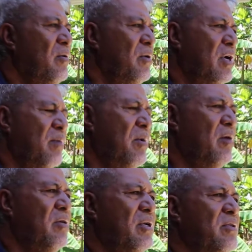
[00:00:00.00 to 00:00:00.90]
We come
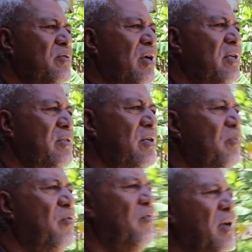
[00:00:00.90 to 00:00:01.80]
out and try to
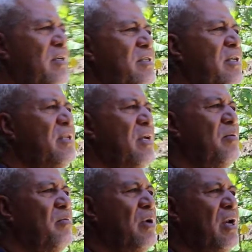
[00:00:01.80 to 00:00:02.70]
improvise, and then
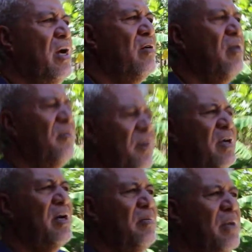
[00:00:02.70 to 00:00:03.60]
when Uncle
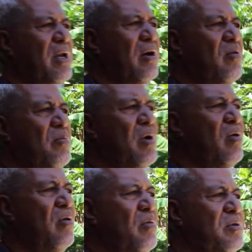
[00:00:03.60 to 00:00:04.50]
Afakam and Uncle
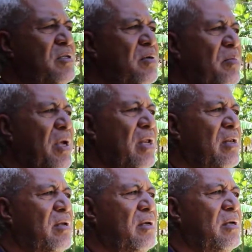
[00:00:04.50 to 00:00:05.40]
Mango was the main
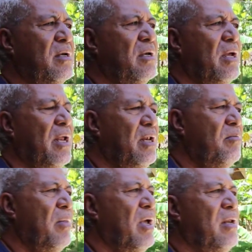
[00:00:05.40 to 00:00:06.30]

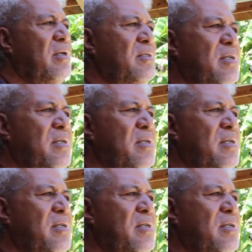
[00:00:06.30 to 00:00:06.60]
handyman,